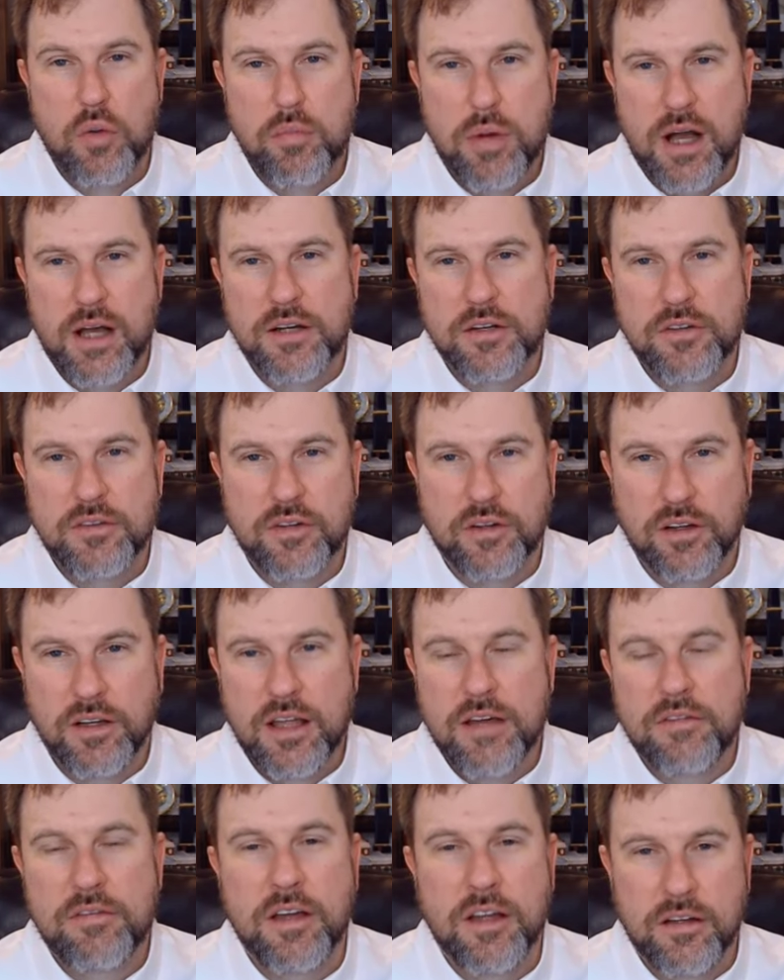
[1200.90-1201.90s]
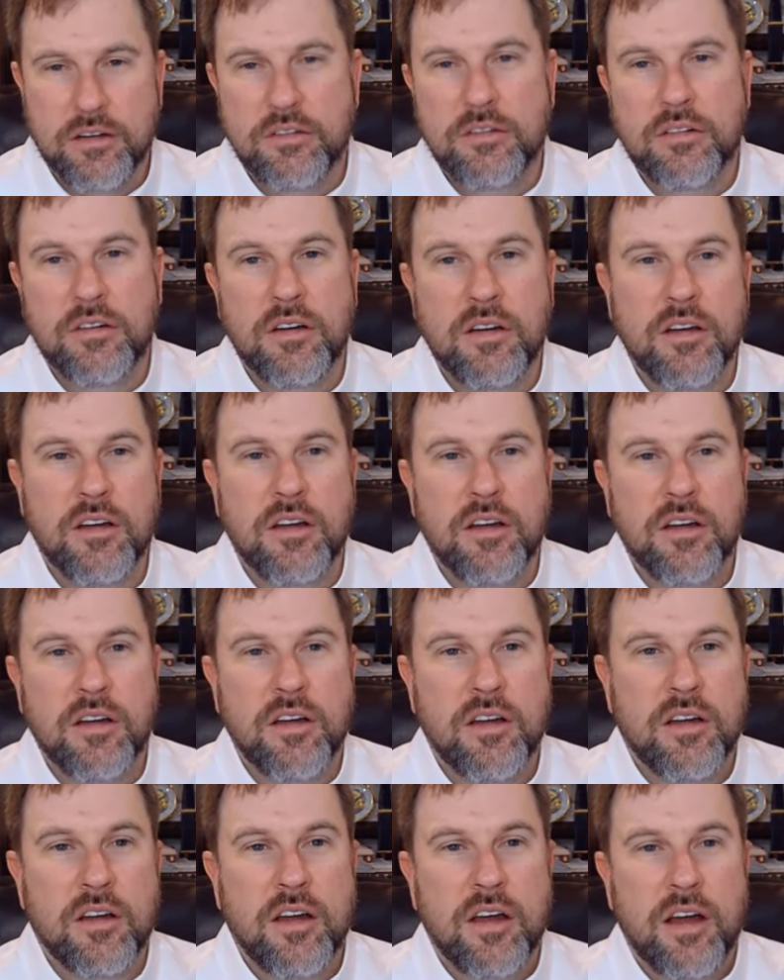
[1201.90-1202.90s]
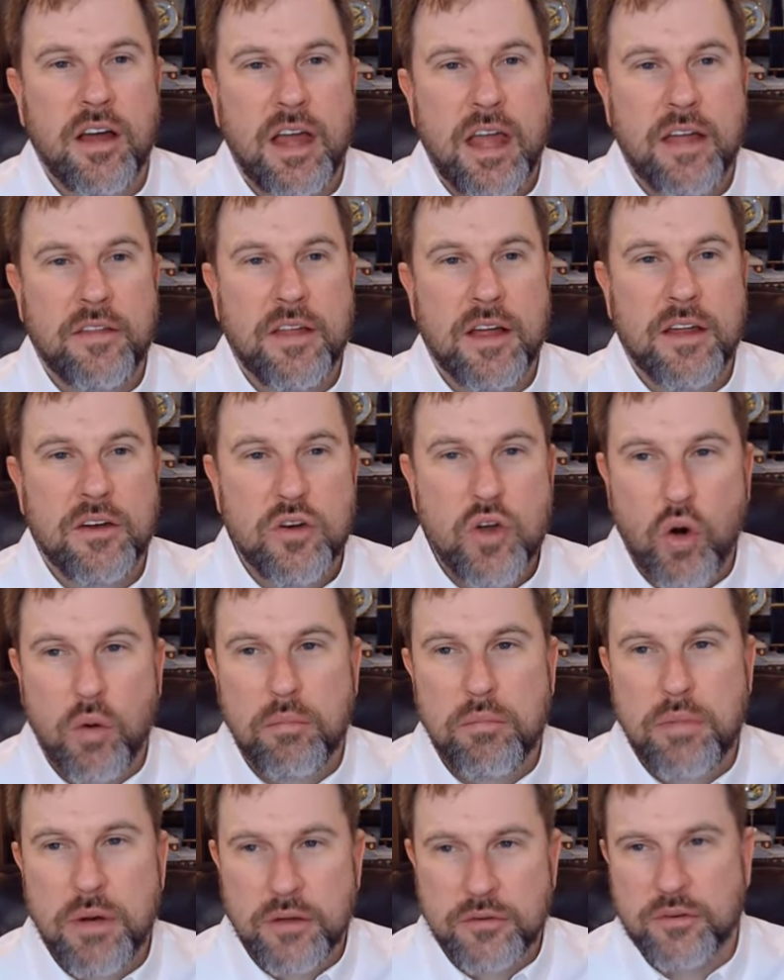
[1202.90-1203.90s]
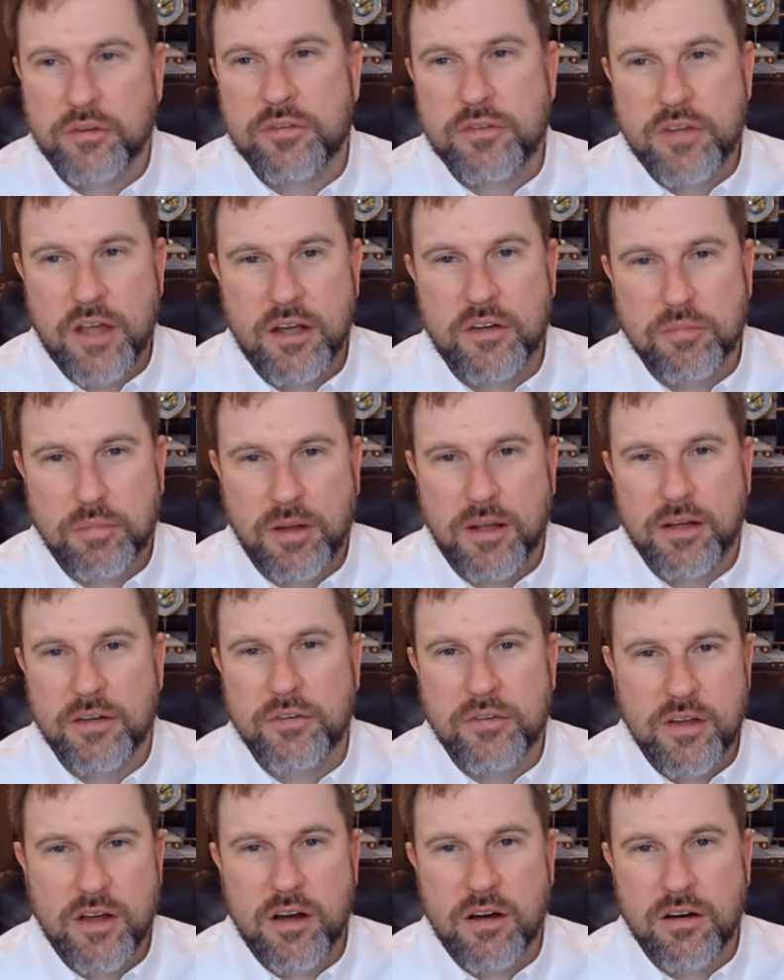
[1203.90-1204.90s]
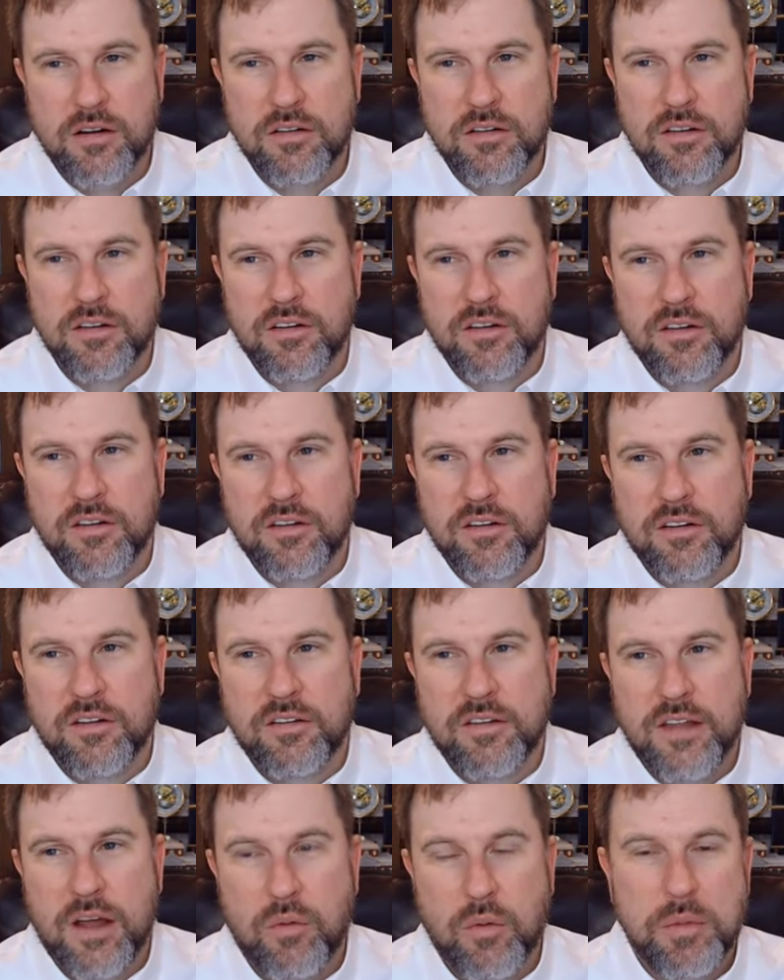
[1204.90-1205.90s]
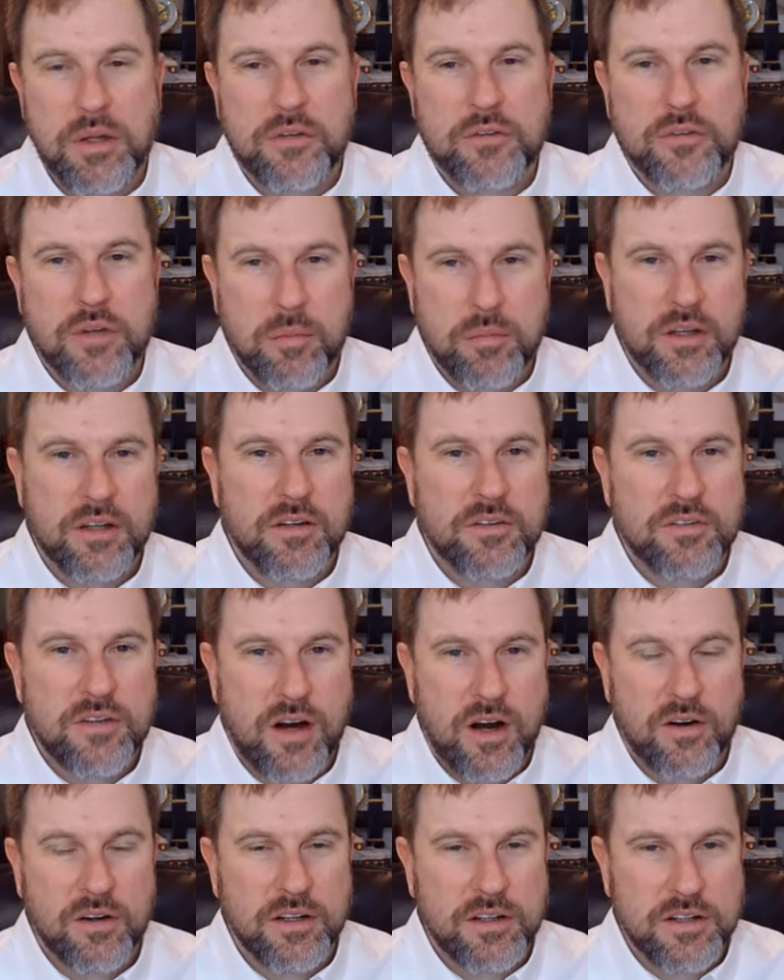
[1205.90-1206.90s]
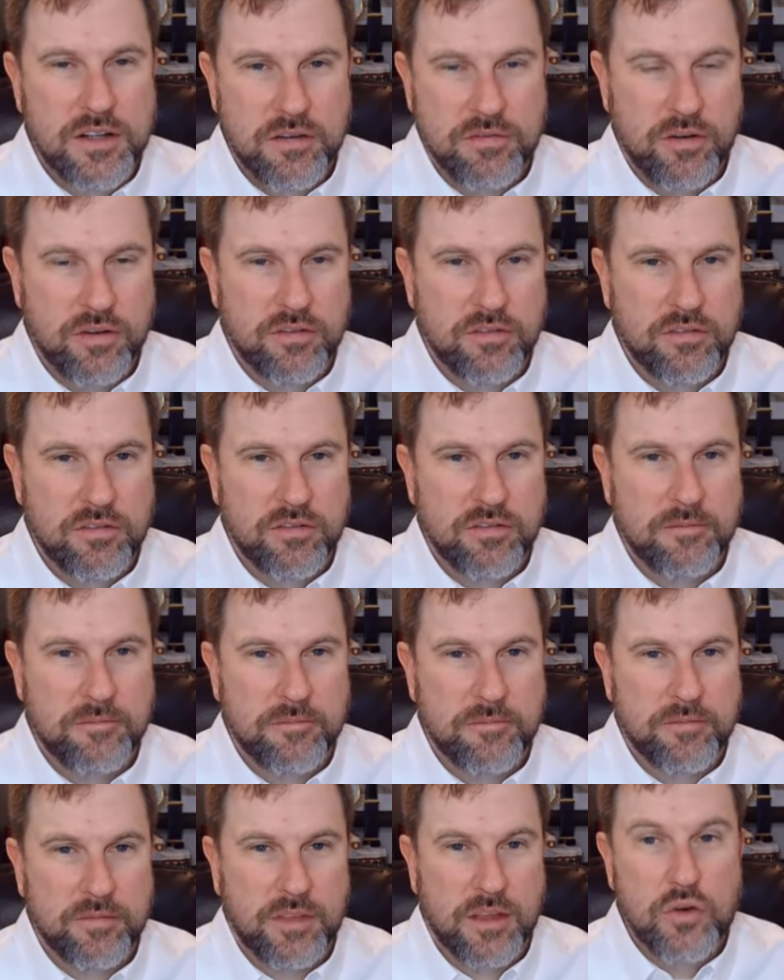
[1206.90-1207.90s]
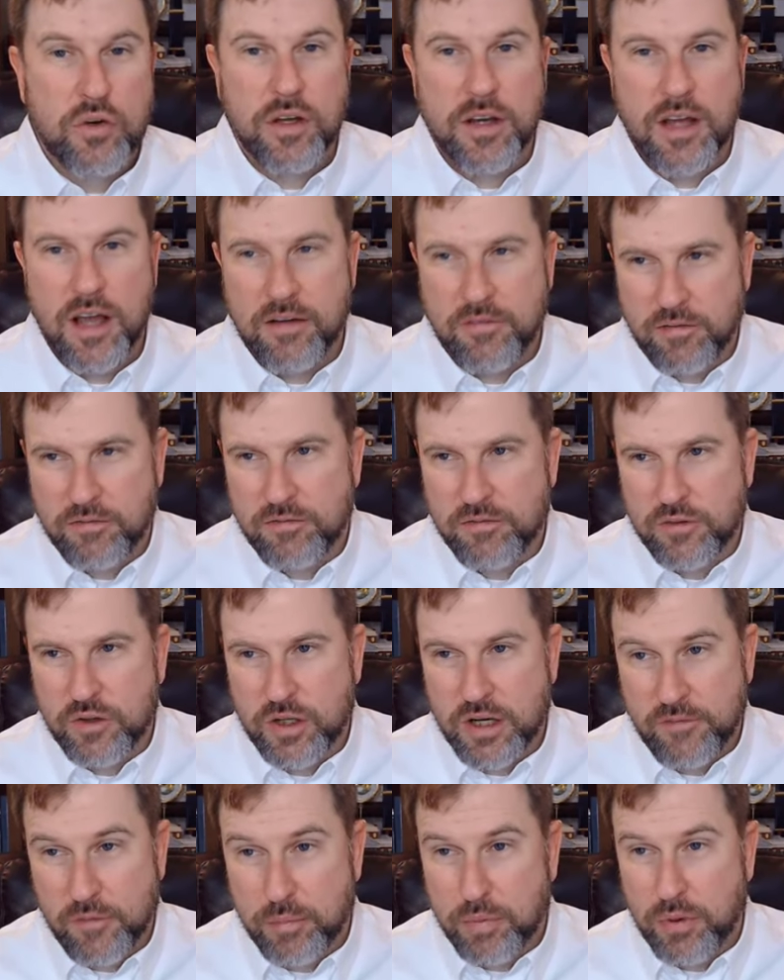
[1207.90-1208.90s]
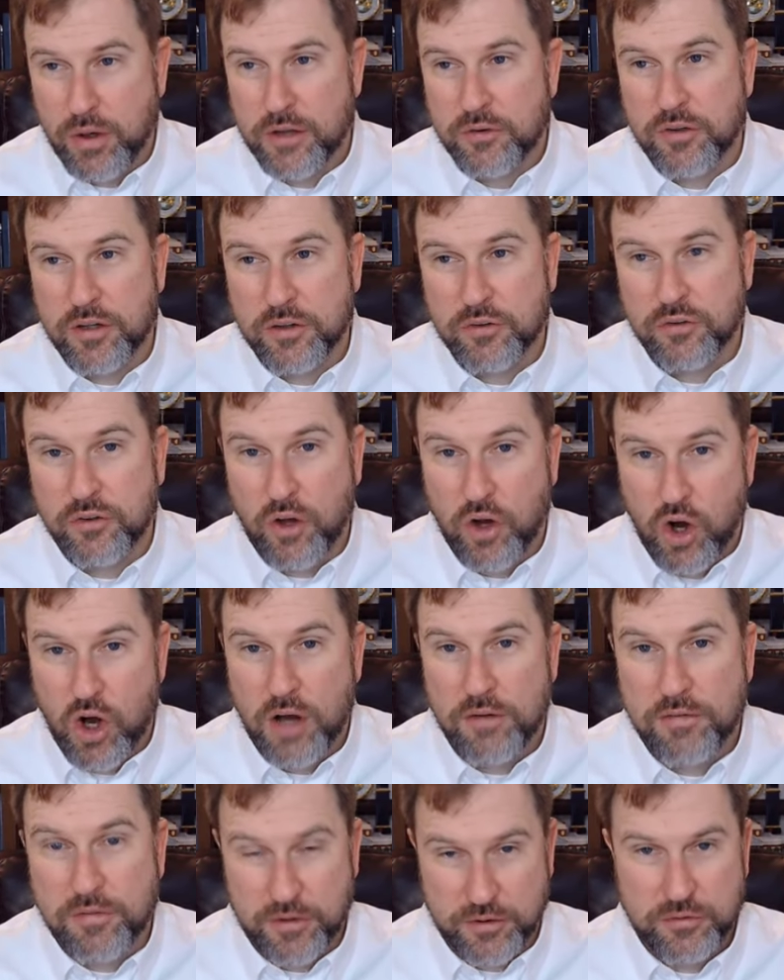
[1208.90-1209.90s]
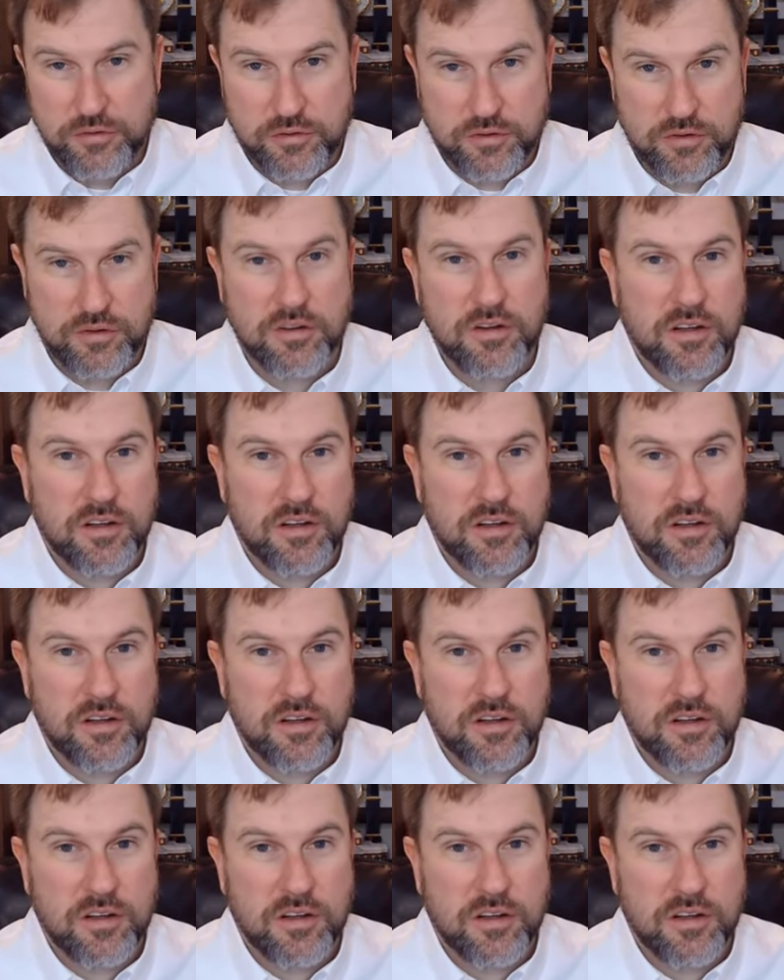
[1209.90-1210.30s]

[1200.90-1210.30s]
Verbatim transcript: Biden to live in, and then no business takes place there, that would be something entirely different. You could have a president's office.